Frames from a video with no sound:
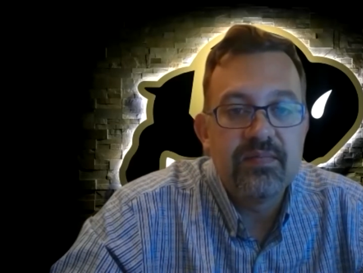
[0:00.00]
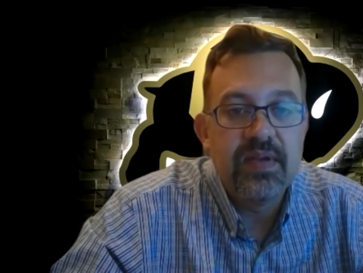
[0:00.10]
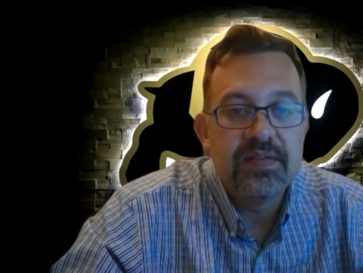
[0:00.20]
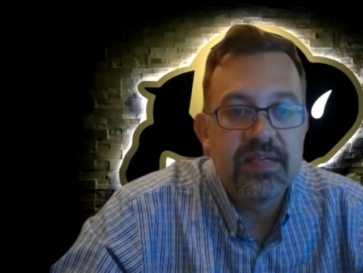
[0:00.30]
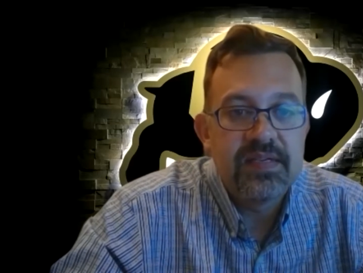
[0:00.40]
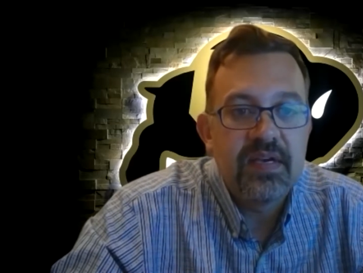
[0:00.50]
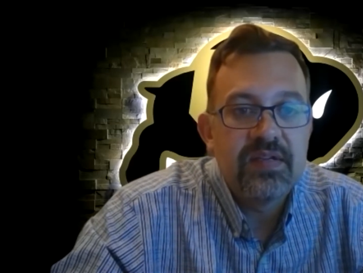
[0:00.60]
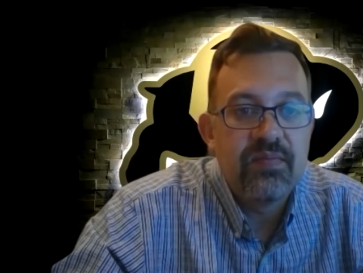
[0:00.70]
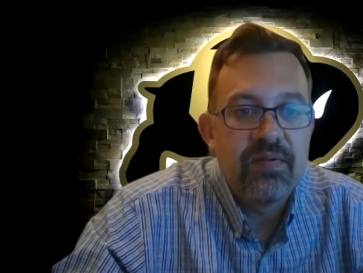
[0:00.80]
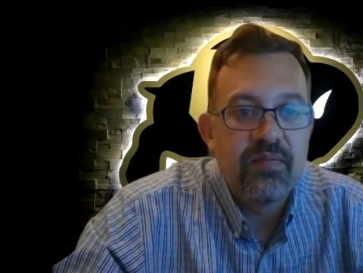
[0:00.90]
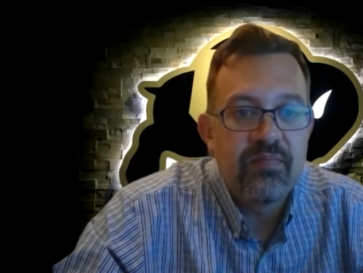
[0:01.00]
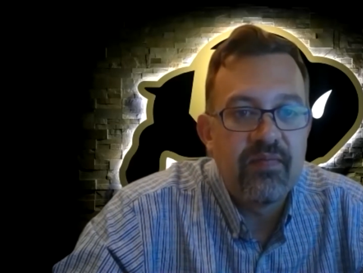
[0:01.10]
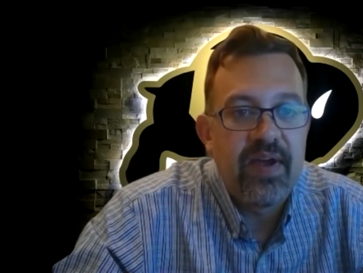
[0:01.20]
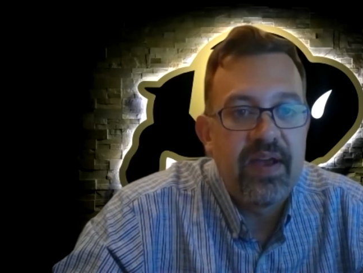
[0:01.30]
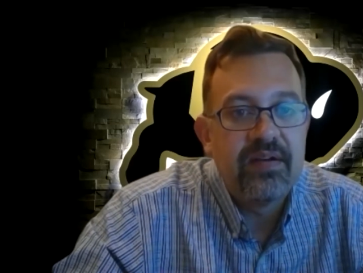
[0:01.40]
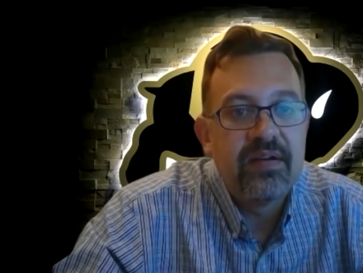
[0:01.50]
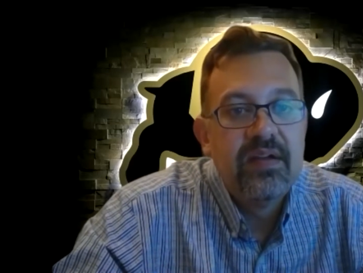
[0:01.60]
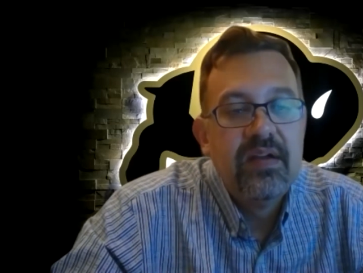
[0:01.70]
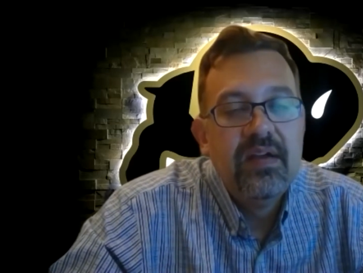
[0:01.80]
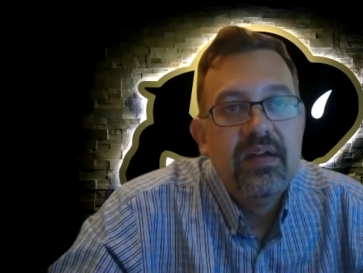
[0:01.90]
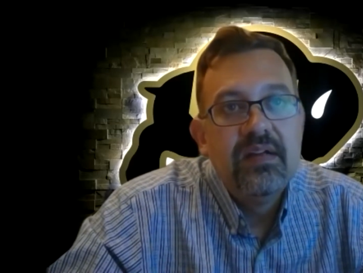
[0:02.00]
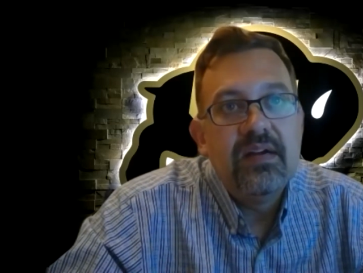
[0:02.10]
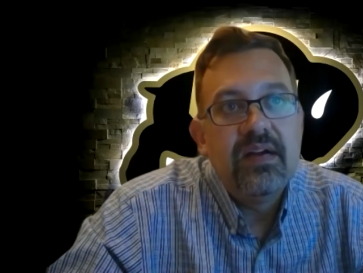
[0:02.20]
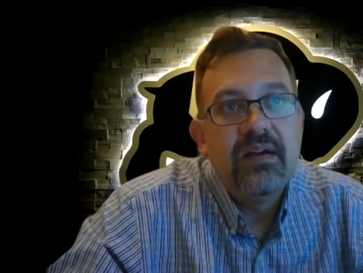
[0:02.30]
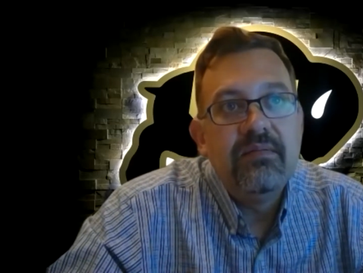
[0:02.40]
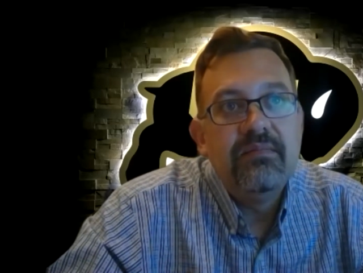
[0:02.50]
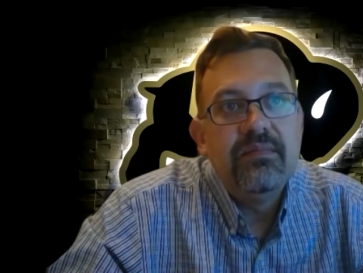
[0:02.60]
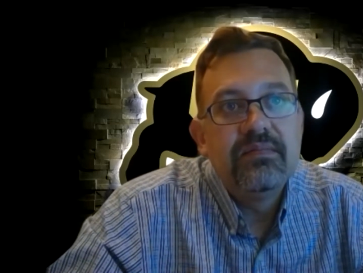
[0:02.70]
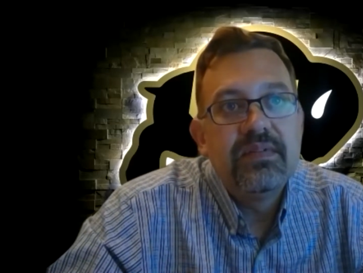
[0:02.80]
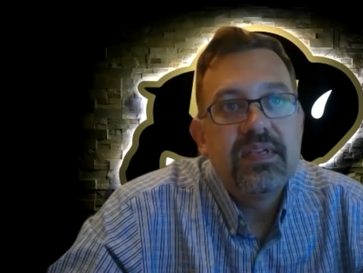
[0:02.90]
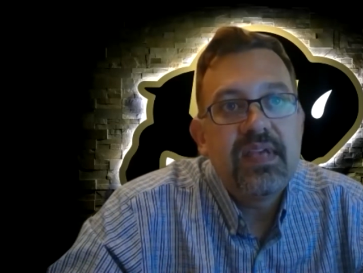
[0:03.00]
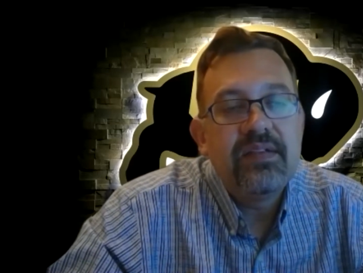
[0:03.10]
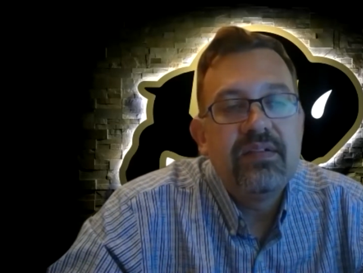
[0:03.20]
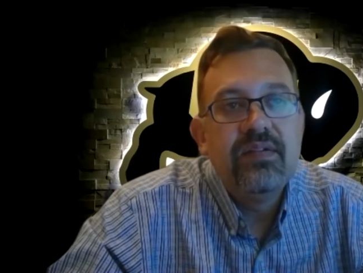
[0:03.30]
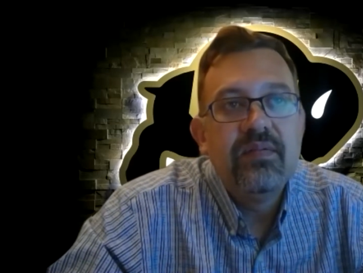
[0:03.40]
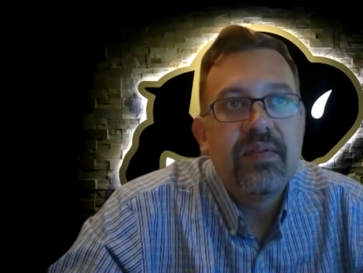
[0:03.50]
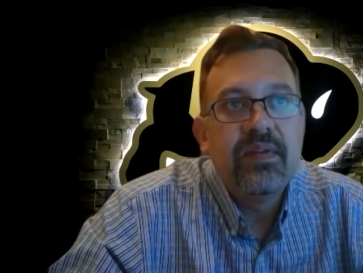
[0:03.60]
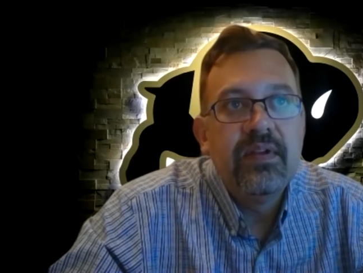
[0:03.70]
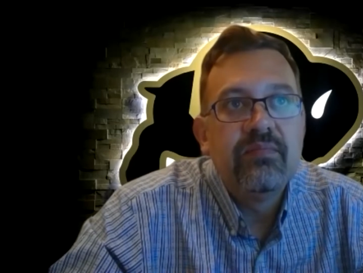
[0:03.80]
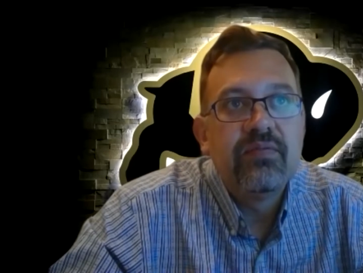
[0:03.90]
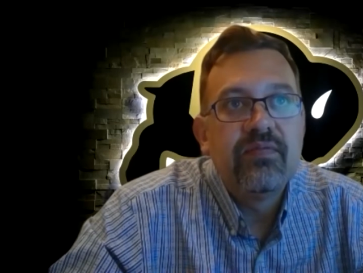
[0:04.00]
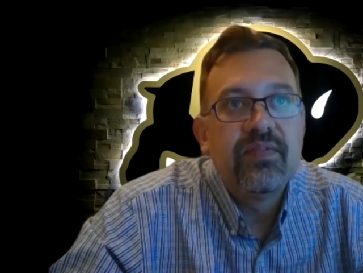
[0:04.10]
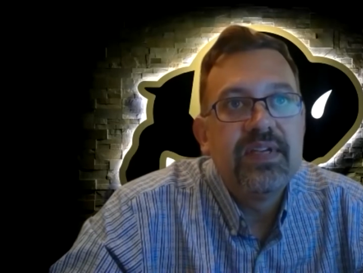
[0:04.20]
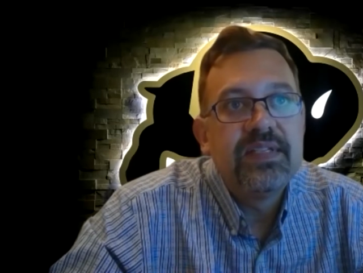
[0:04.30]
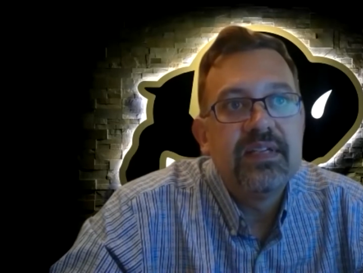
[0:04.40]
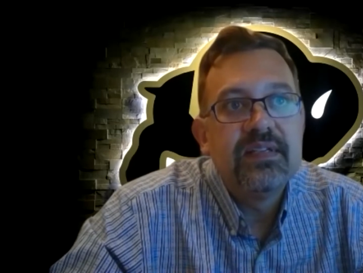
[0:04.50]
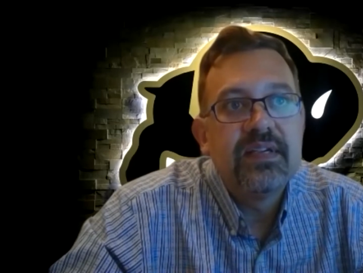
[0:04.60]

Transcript: discussed with your provider. This had to do with a number of reasons.